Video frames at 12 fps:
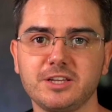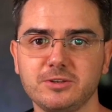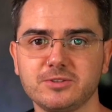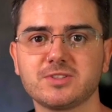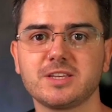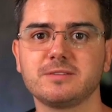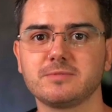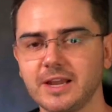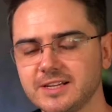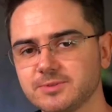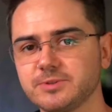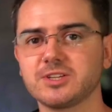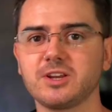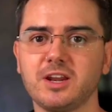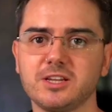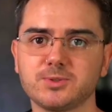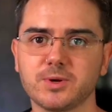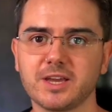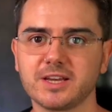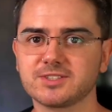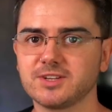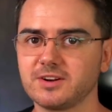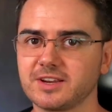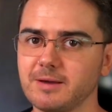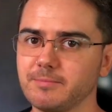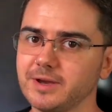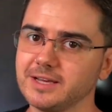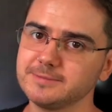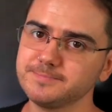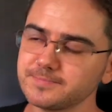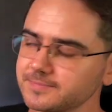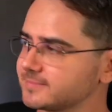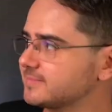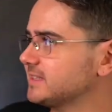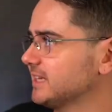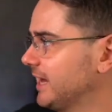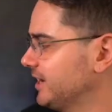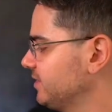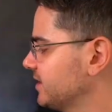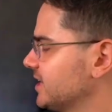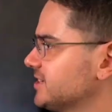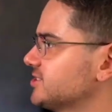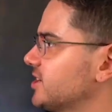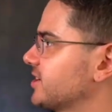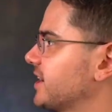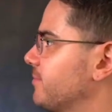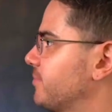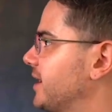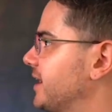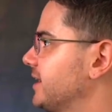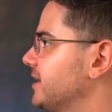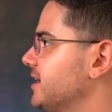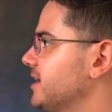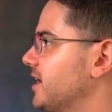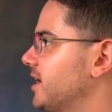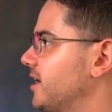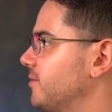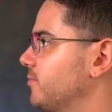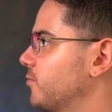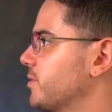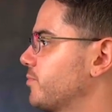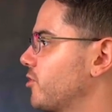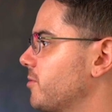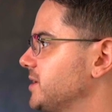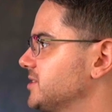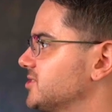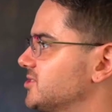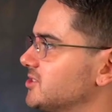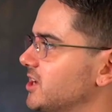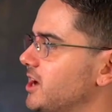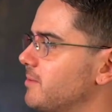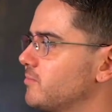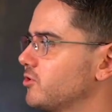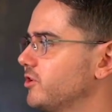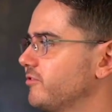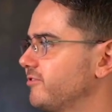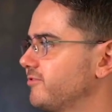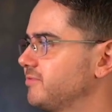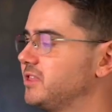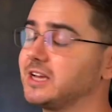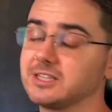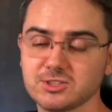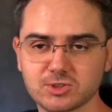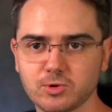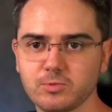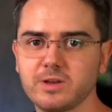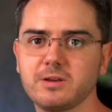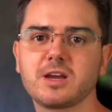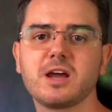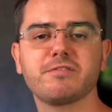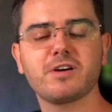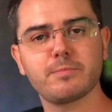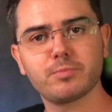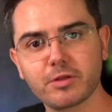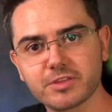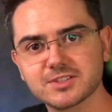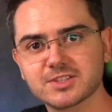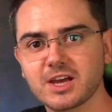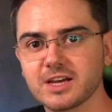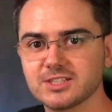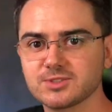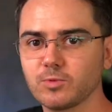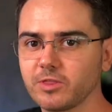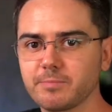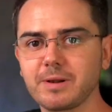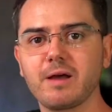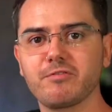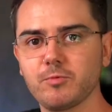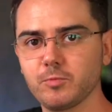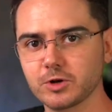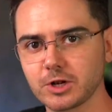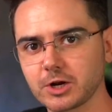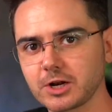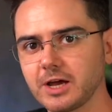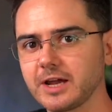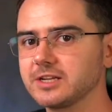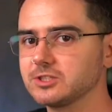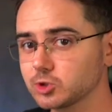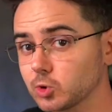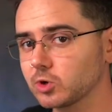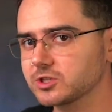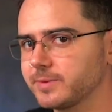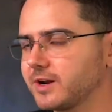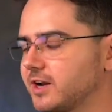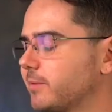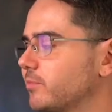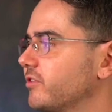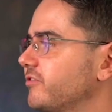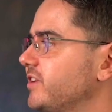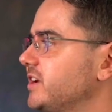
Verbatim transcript: News. Then later we turned it into a Kickstarter campaign. And in the Kickstarter campaign, um, we promised a number of things, or we kind of hypothesized what the platform would look like and talked about a number of